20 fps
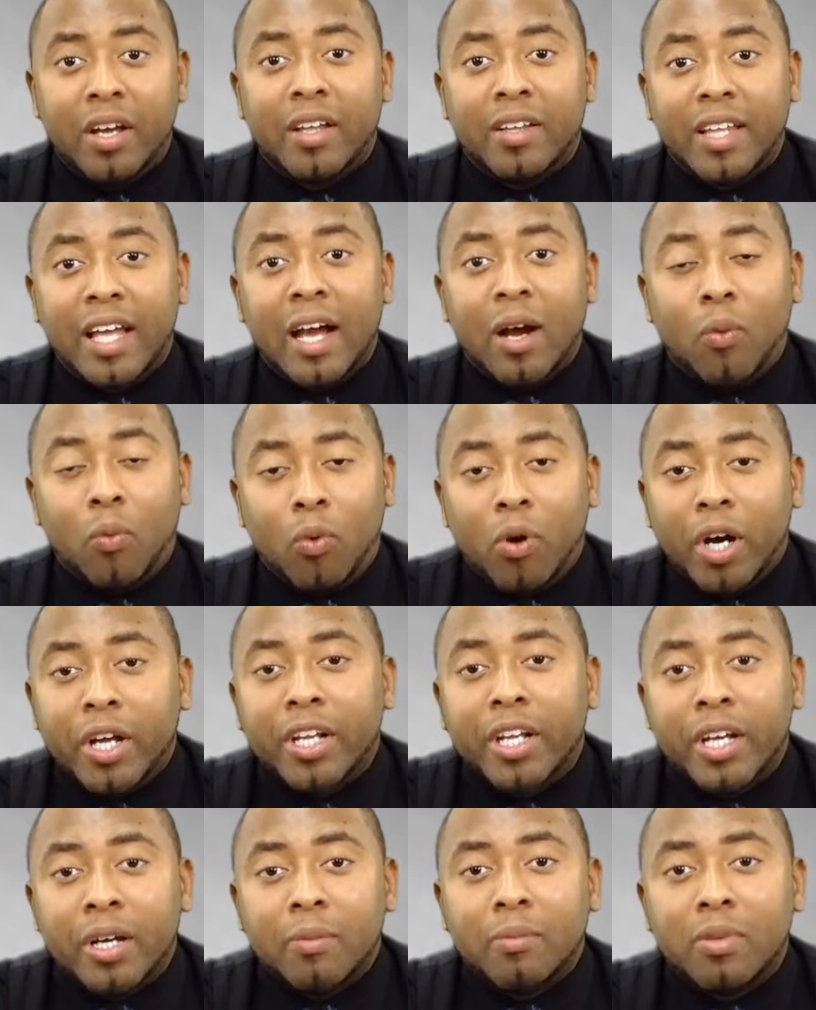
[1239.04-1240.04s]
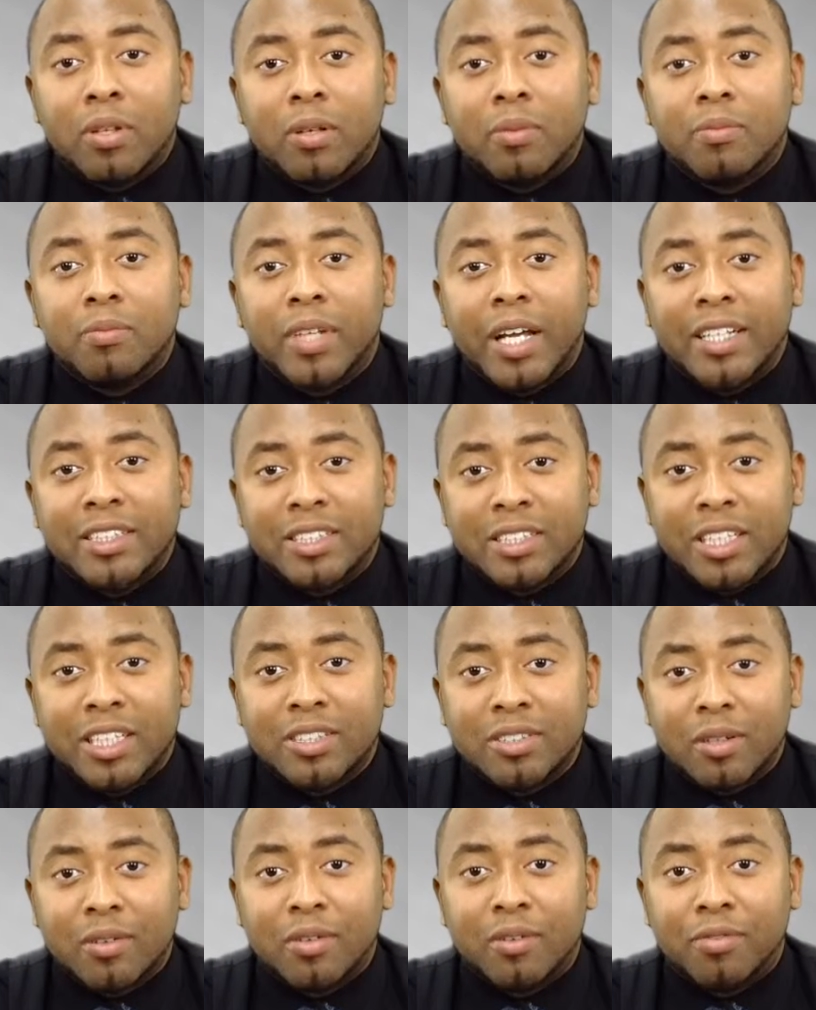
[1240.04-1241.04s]
That one emblem that
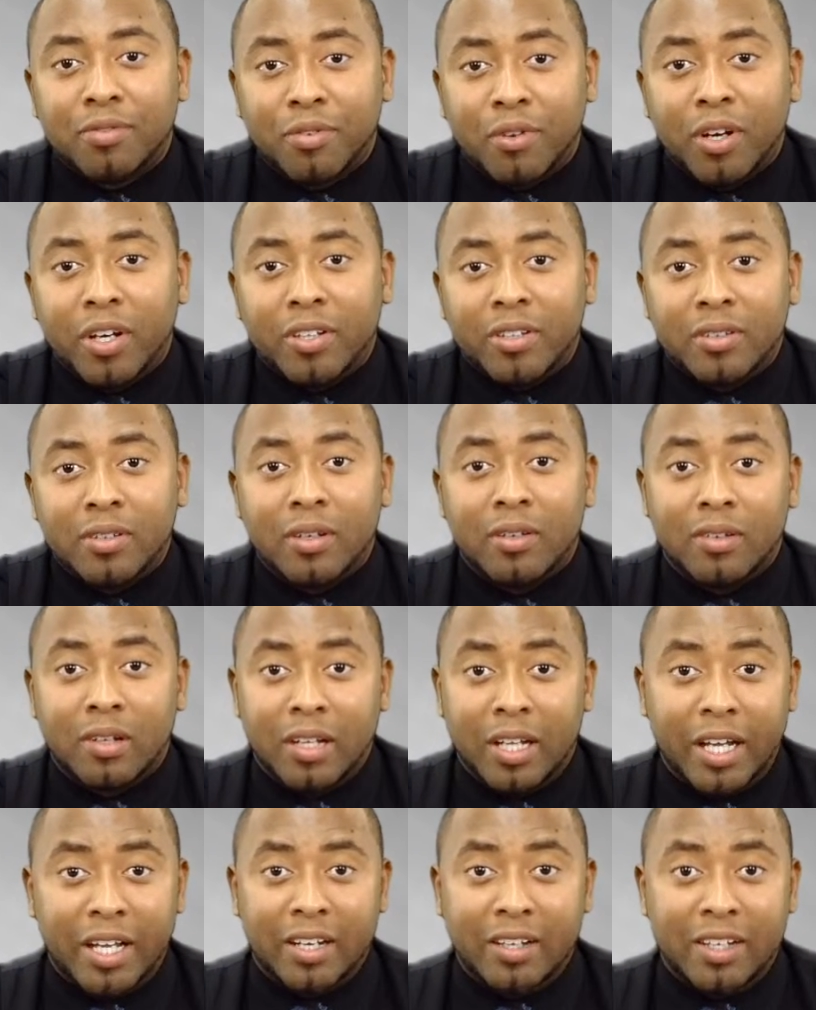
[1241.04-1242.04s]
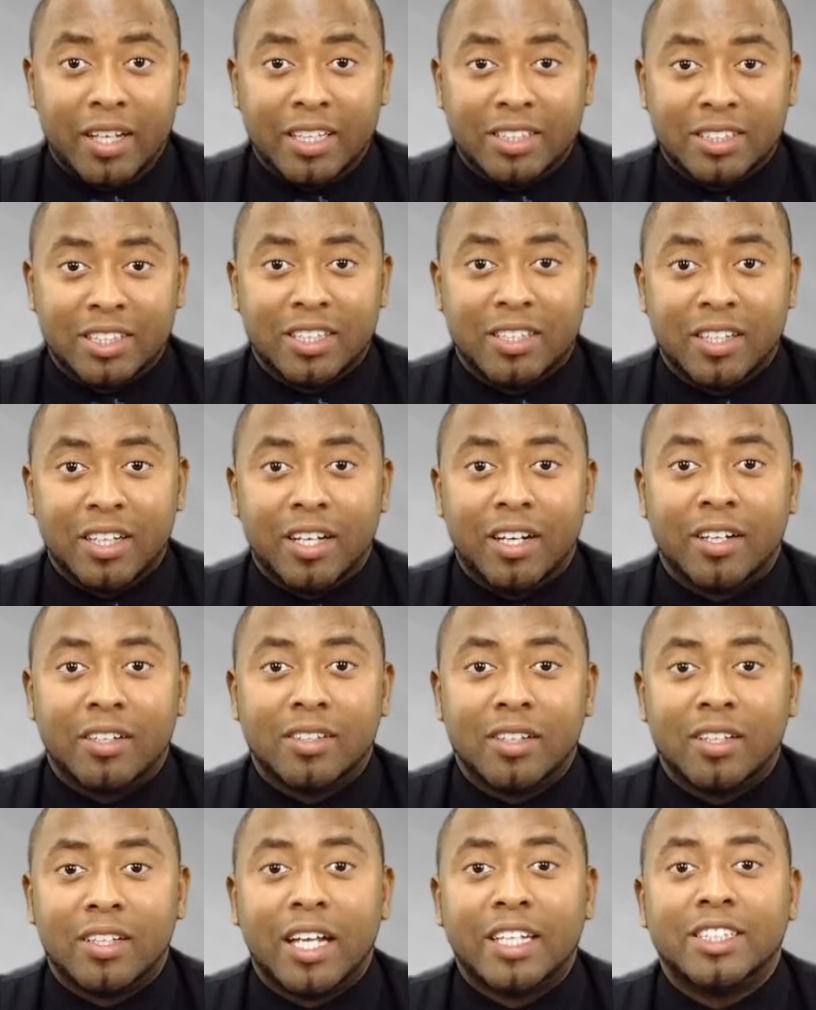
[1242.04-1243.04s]
sits on the front, the lady that's sitting there,
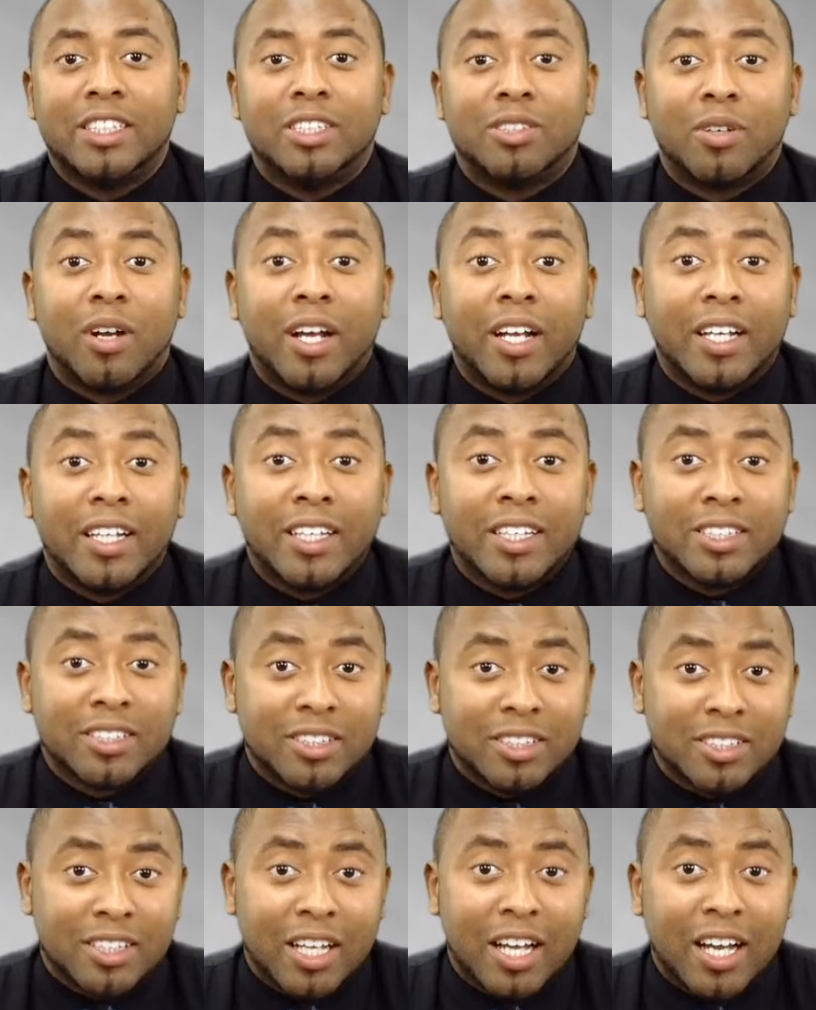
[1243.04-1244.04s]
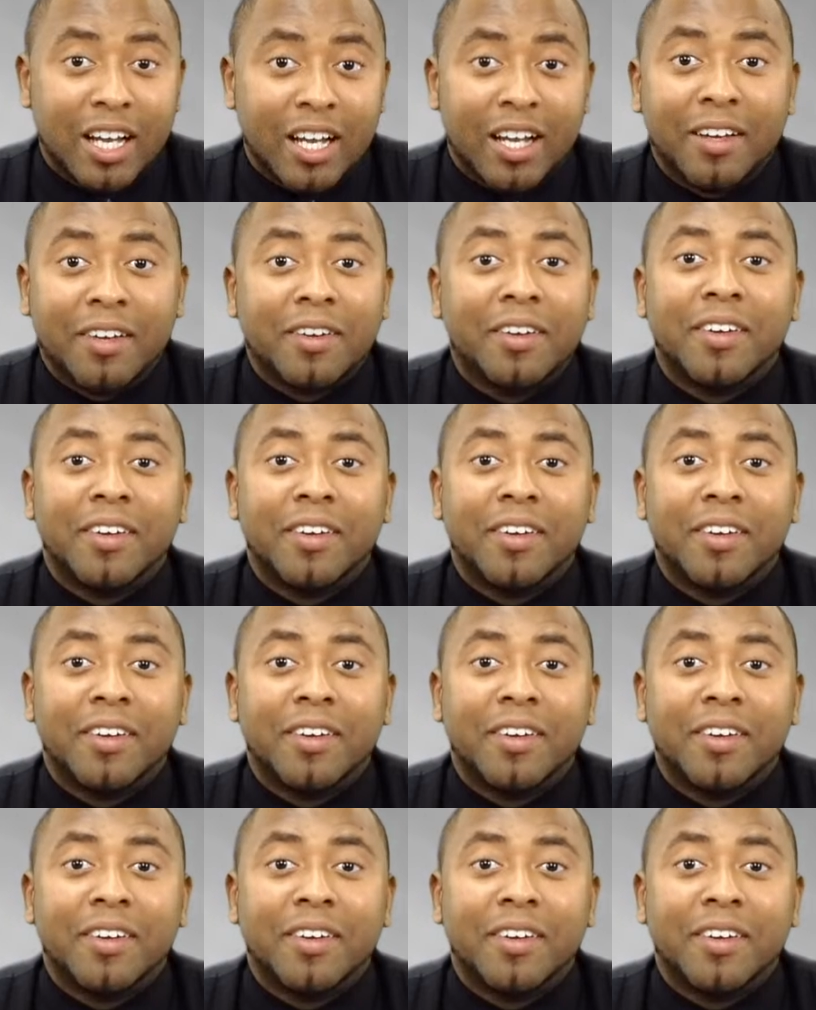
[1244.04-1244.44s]
looks like she's trying to kiss the sky,